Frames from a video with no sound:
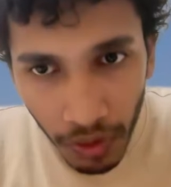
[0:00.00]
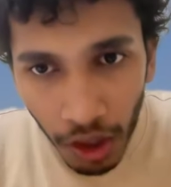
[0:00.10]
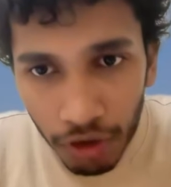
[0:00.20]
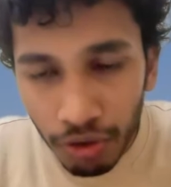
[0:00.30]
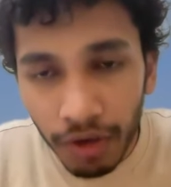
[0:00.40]

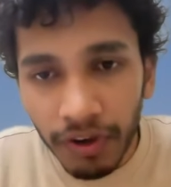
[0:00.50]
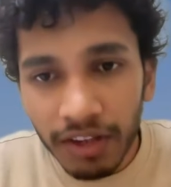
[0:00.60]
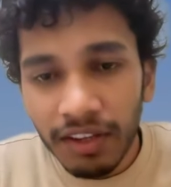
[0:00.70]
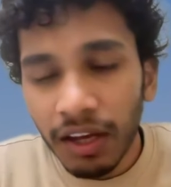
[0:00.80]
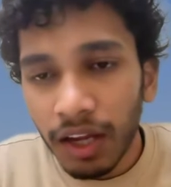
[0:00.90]
So
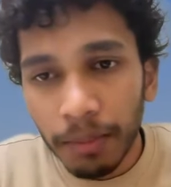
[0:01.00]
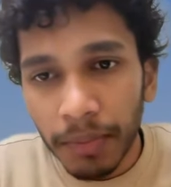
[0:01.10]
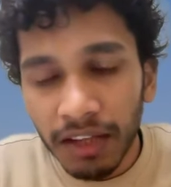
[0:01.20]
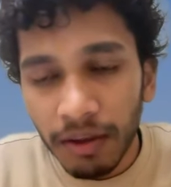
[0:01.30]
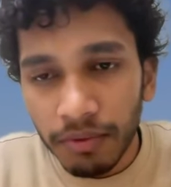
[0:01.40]
reversing an
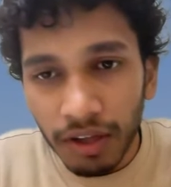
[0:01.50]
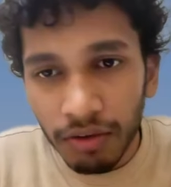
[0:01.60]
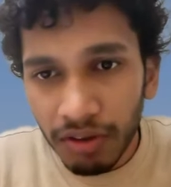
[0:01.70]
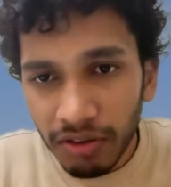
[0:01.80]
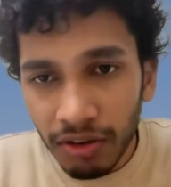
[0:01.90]
empty
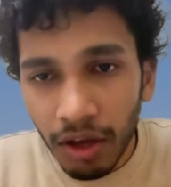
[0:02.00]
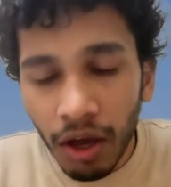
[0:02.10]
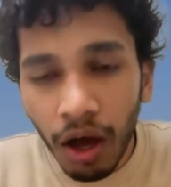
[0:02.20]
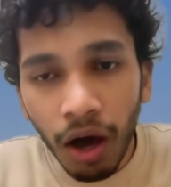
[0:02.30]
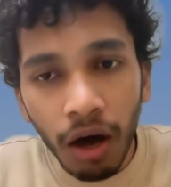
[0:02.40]
subsequence,
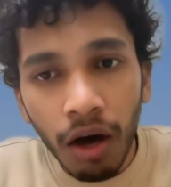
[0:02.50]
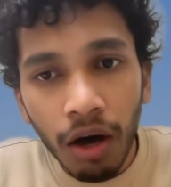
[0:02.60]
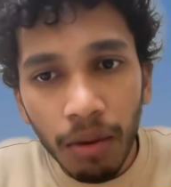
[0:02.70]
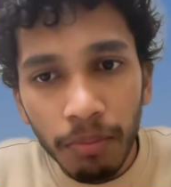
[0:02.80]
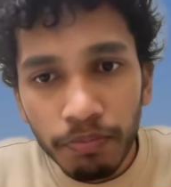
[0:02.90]

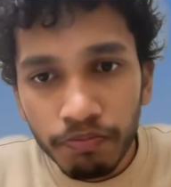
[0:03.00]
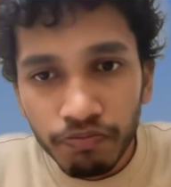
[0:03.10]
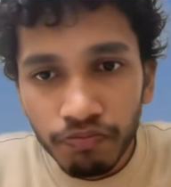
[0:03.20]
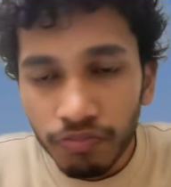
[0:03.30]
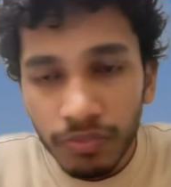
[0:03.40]
uh,
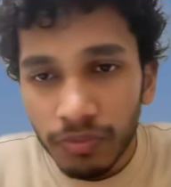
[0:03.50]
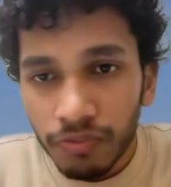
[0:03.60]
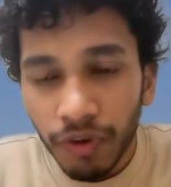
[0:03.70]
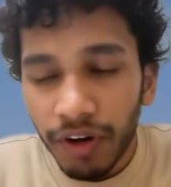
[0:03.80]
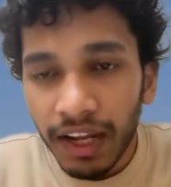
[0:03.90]

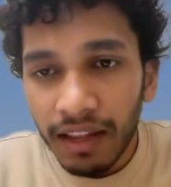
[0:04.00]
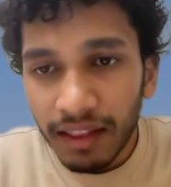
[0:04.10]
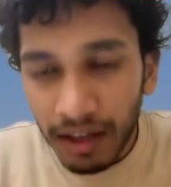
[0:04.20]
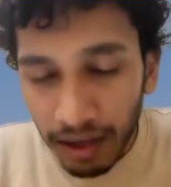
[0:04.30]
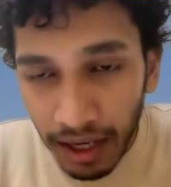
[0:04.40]
we would get
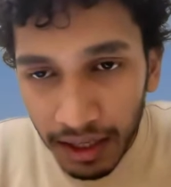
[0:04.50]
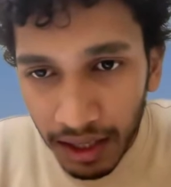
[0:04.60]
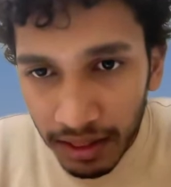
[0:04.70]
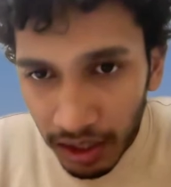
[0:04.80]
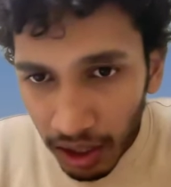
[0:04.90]

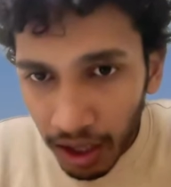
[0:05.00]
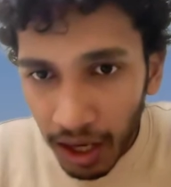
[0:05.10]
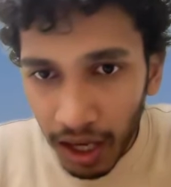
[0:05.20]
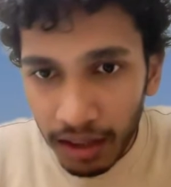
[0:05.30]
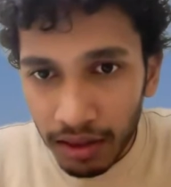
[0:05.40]
nothing,
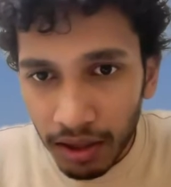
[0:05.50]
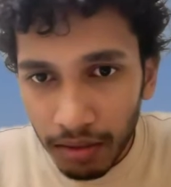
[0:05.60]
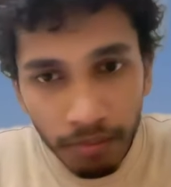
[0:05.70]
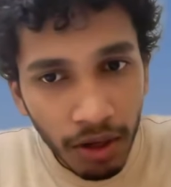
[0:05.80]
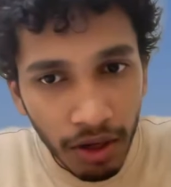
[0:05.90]
and
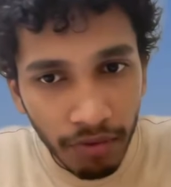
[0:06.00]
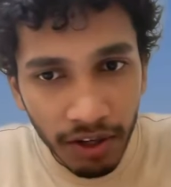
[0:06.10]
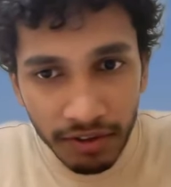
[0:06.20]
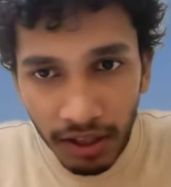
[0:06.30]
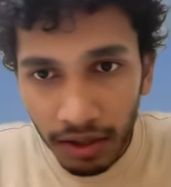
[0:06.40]
then
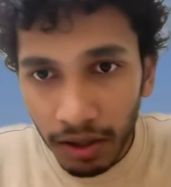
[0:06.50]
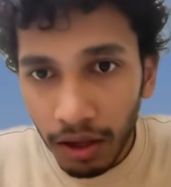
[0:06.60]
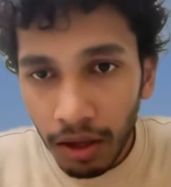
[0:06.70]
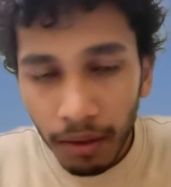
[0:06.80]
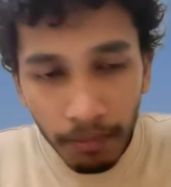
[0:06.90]
reversing
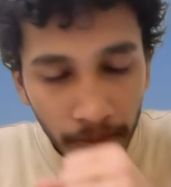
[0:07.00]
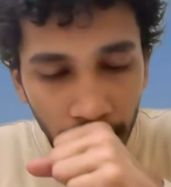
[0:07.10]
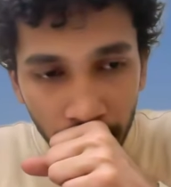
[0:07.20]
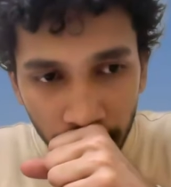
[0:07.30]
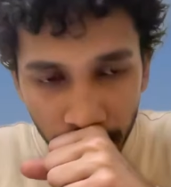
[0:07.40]

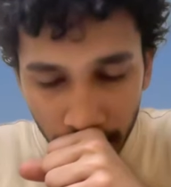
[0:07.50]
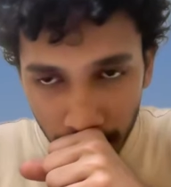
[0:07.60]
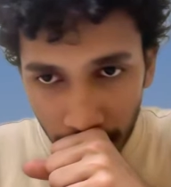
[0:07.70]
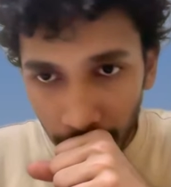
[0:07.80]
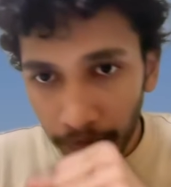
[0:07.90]

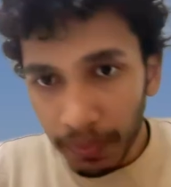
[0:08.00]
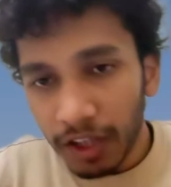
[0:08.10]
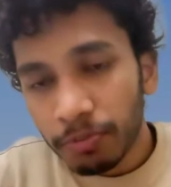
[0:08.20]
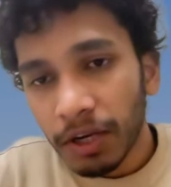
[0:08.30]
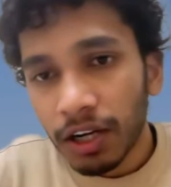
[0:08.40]

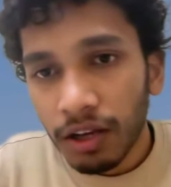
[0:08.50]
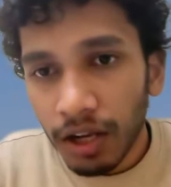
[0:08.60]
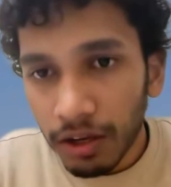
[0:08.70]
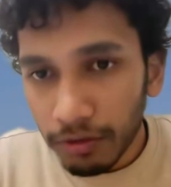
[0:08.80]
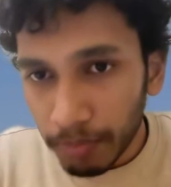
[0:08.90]
this
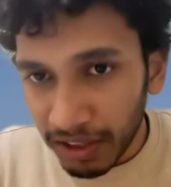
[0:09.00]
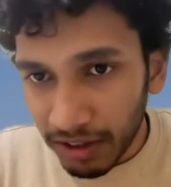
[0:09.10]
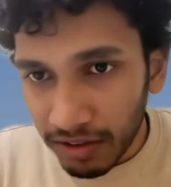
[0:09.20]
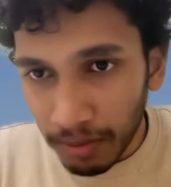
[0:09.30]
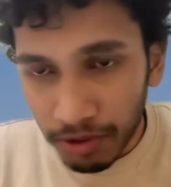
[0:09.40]
particular
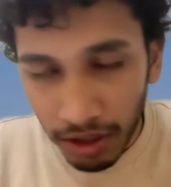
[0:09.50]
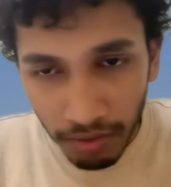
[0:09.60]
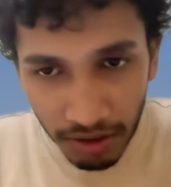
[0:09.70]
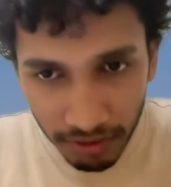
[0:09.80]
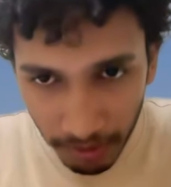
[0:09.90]
special
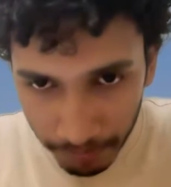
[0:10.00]
subsequence,